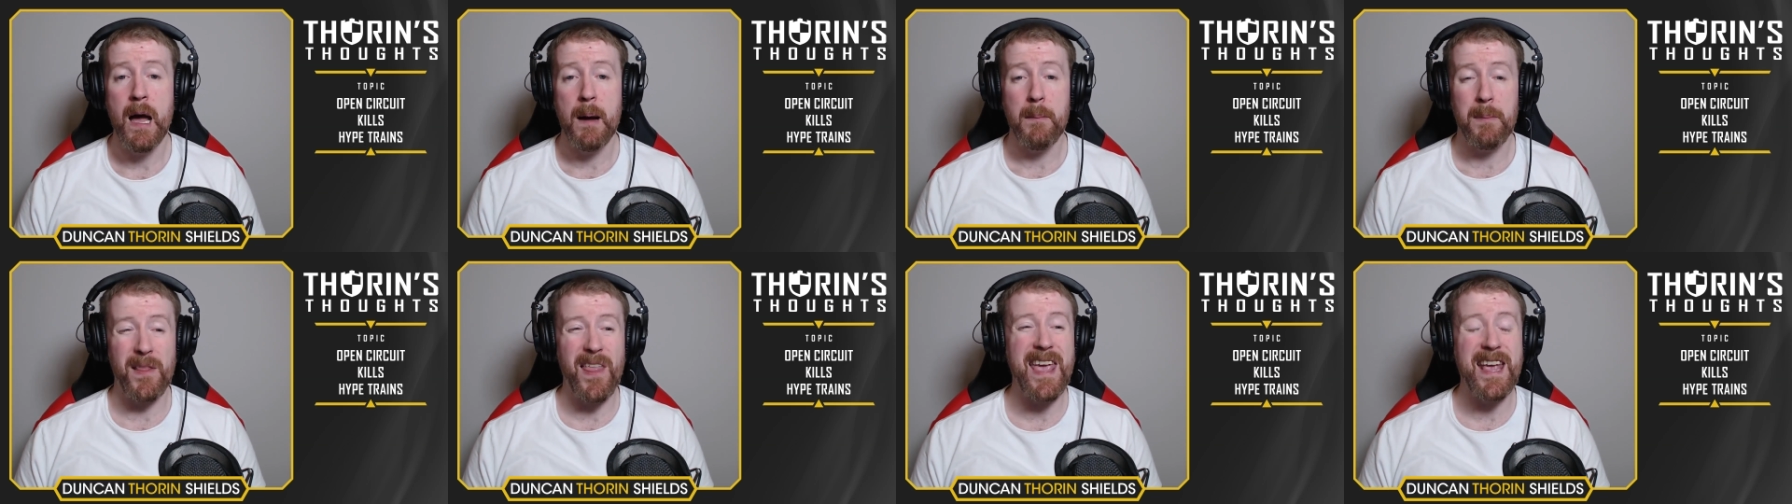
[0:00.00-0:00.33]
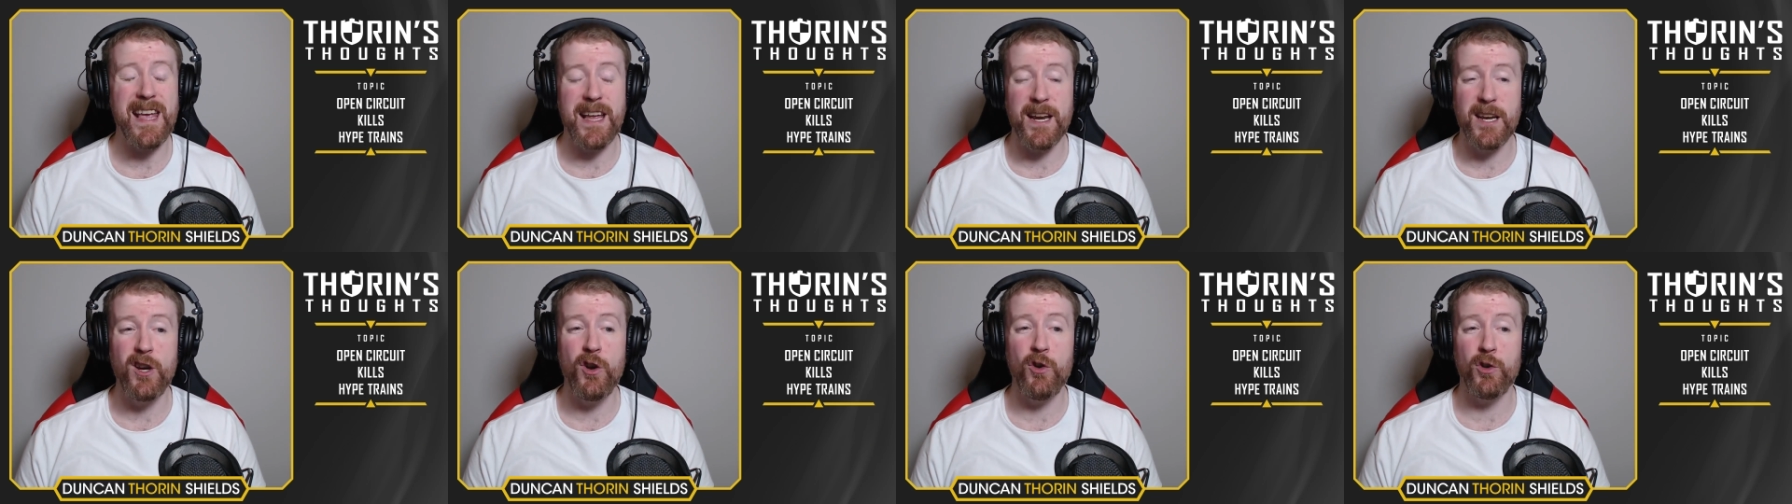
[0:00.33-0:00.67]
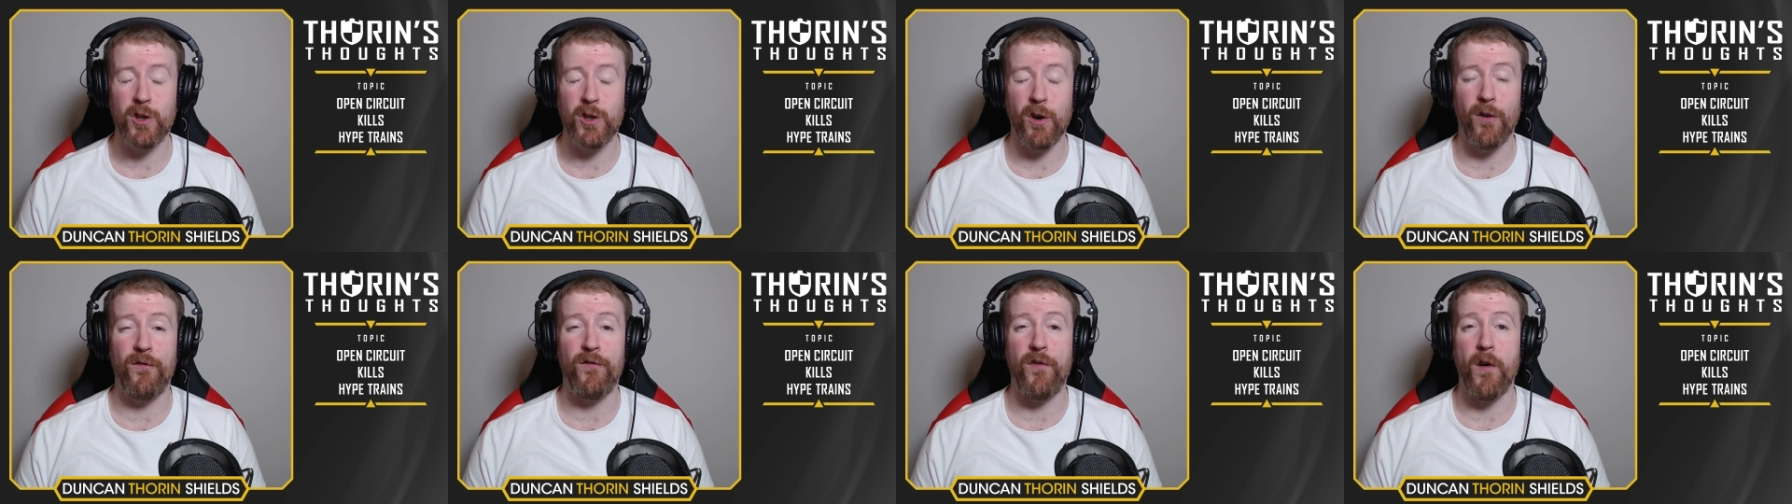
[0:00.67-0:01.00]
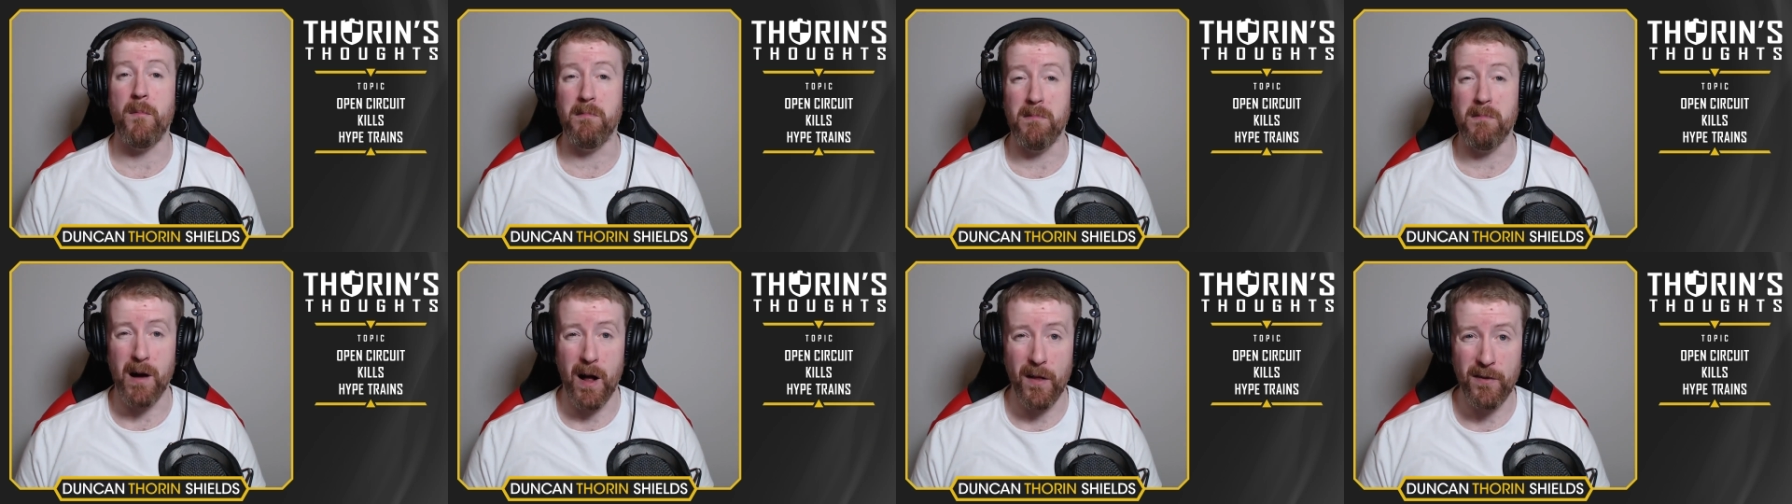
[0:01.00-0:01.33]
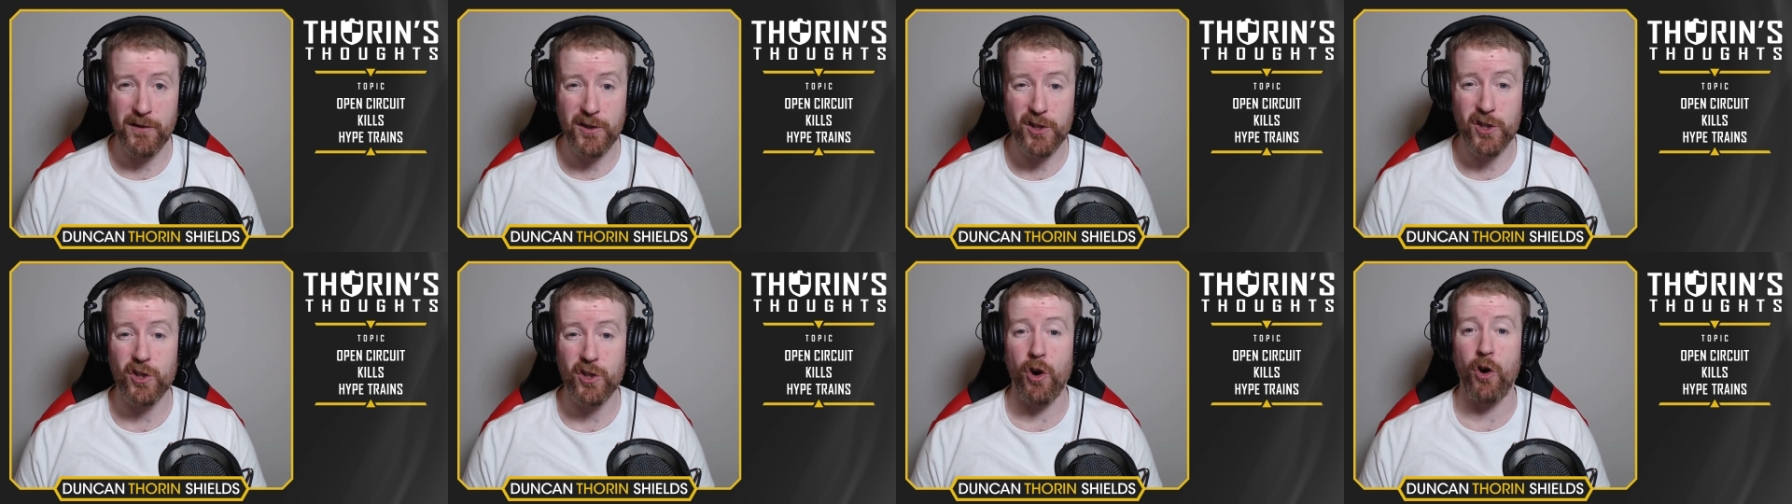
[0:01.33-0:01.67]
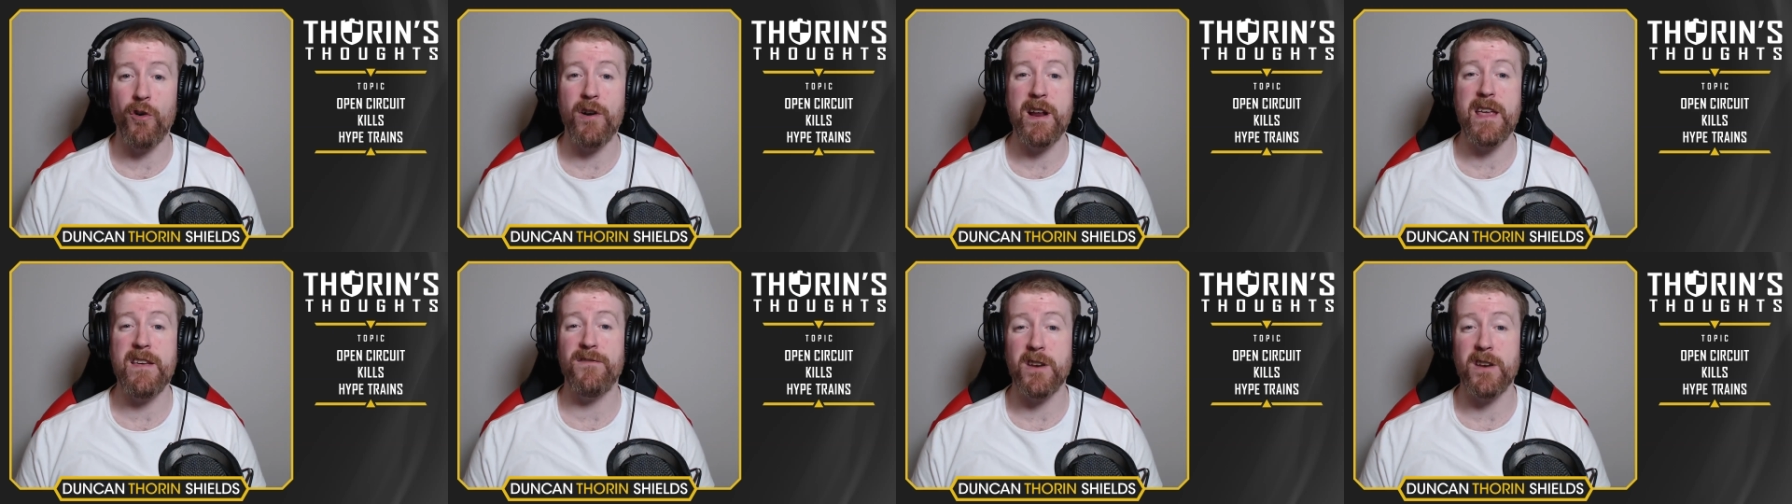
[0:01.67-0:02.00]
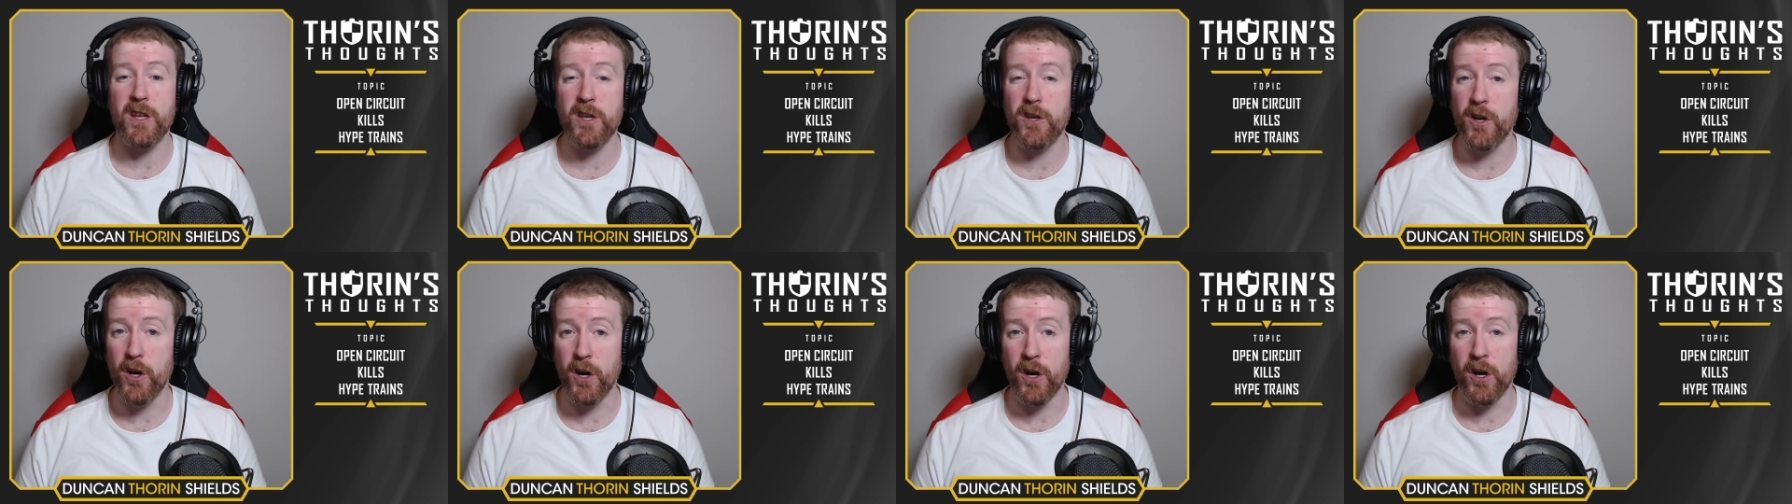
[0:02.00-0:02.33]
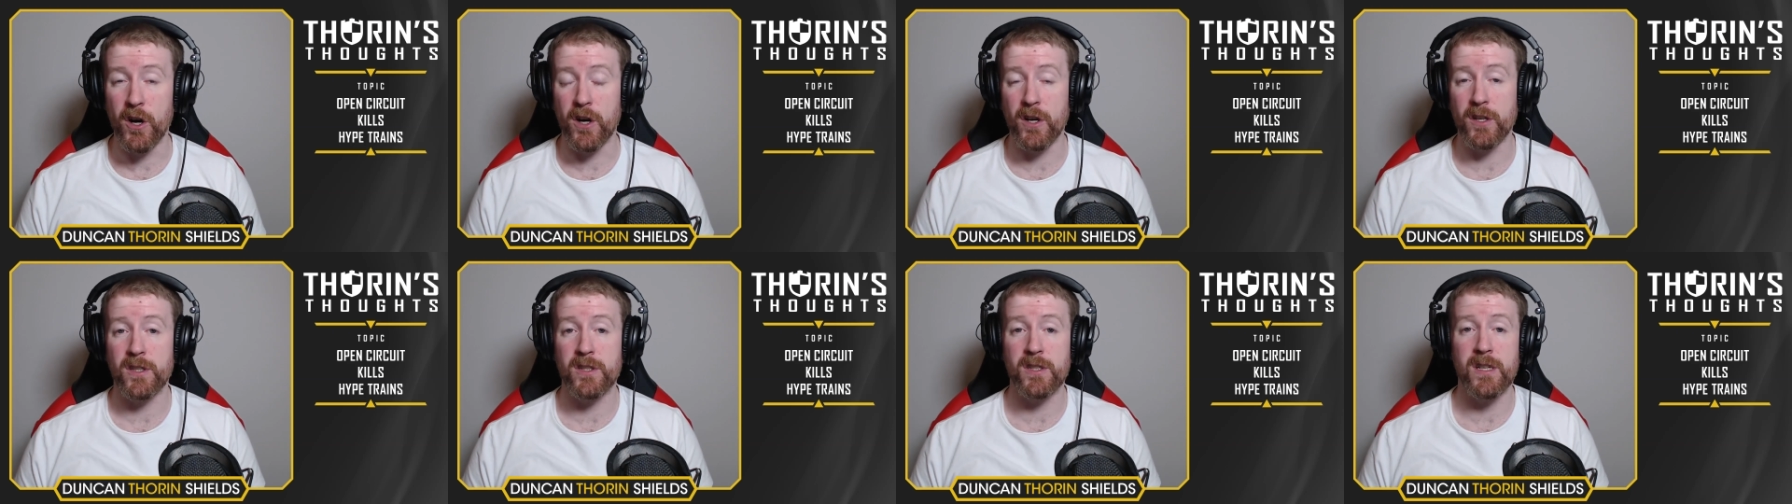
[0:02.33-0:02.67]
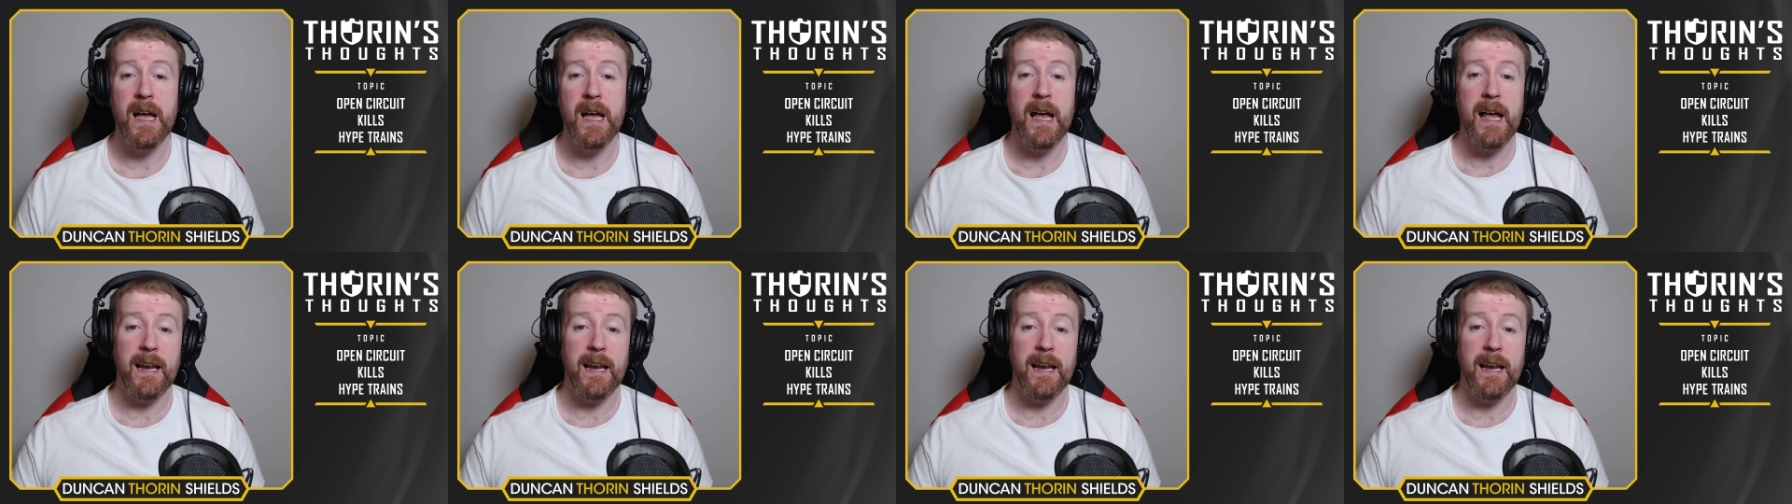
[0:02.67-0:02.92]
but they can do so for months or even years.